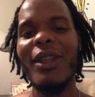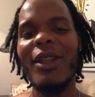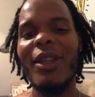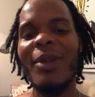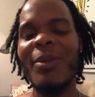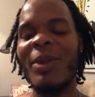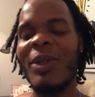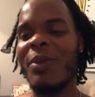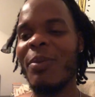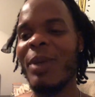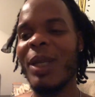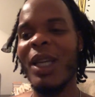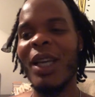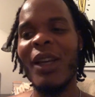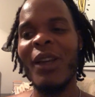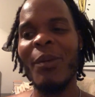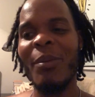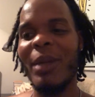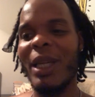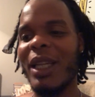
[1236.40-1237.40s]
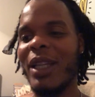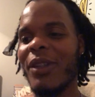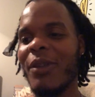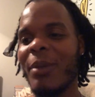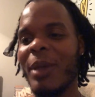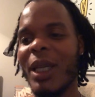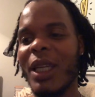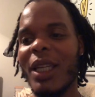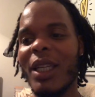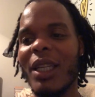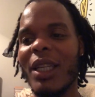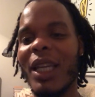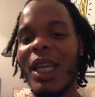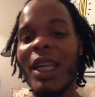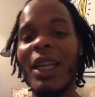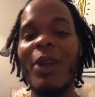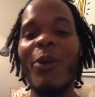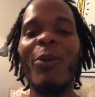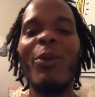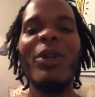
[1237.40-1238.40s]
I'm just beyond blessed, man. And
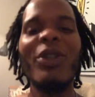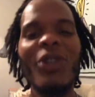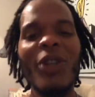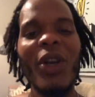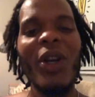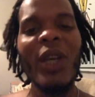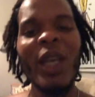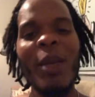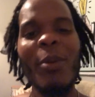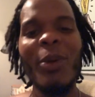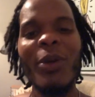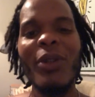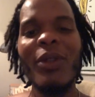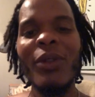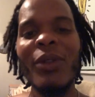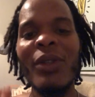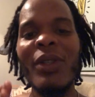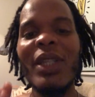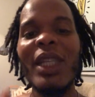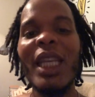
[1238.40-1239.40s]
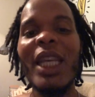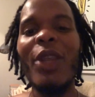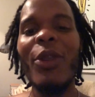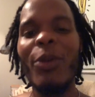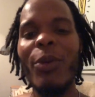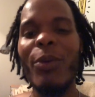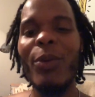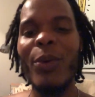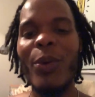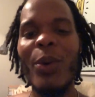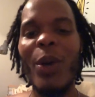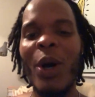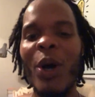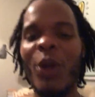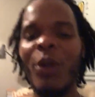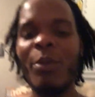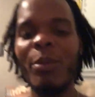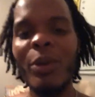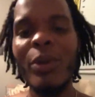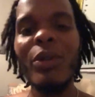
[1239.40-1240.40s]
then once y'all able to see through all
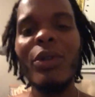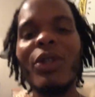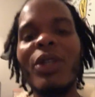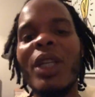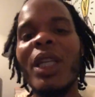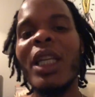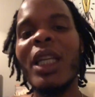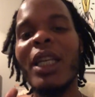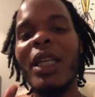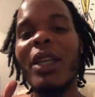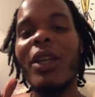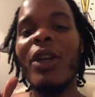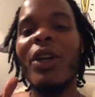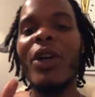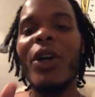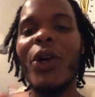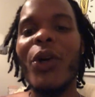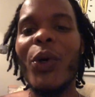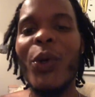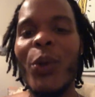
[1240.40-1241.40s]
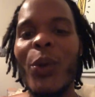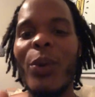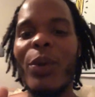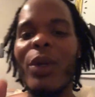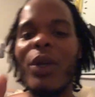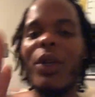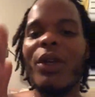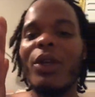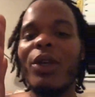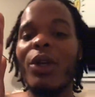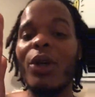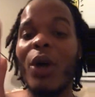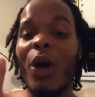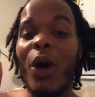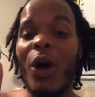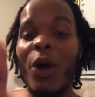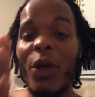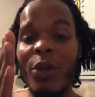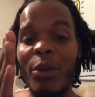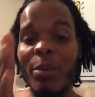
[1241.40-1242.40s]
the bullshit and decode
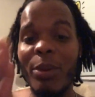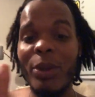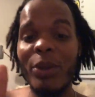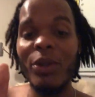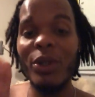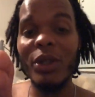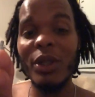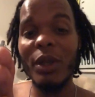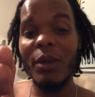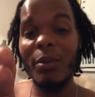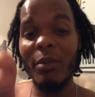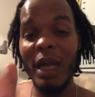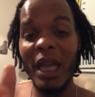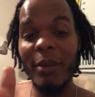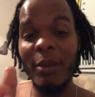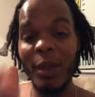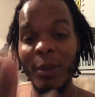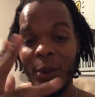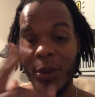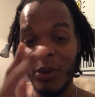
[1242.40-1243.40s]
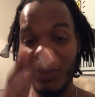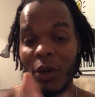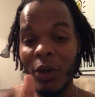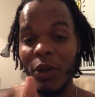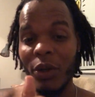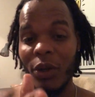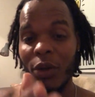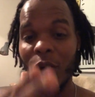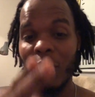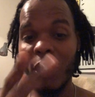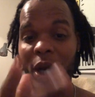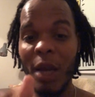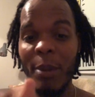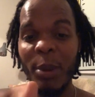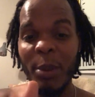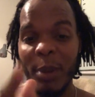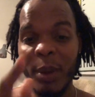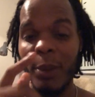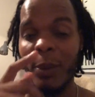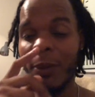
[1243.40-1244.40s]
all the bullshit, black people, I'm talking to you, copper
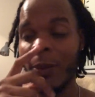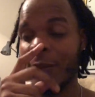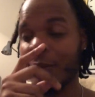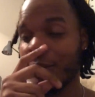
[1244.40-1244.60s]
people,